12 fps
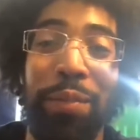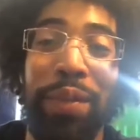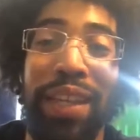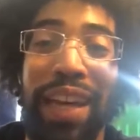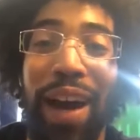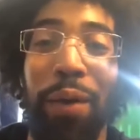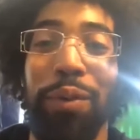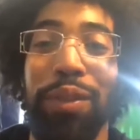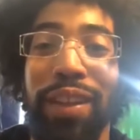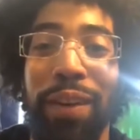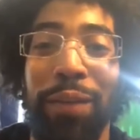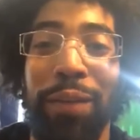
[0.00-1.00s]
something I would
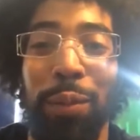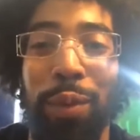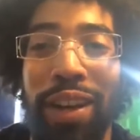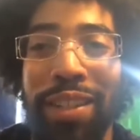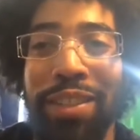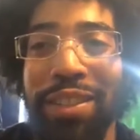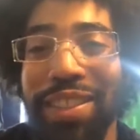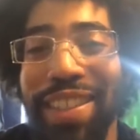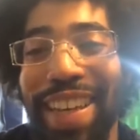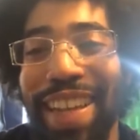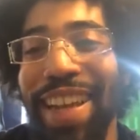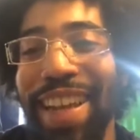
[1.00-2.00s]
love to watch,
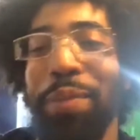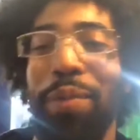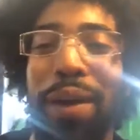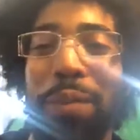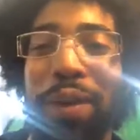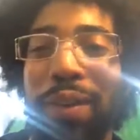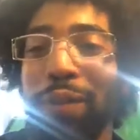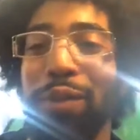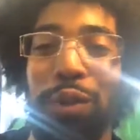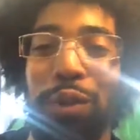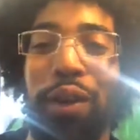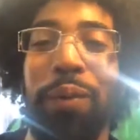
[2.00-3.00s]
and I could probably even
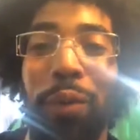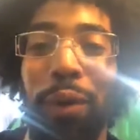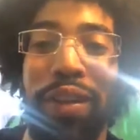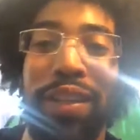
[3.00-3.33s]
draw more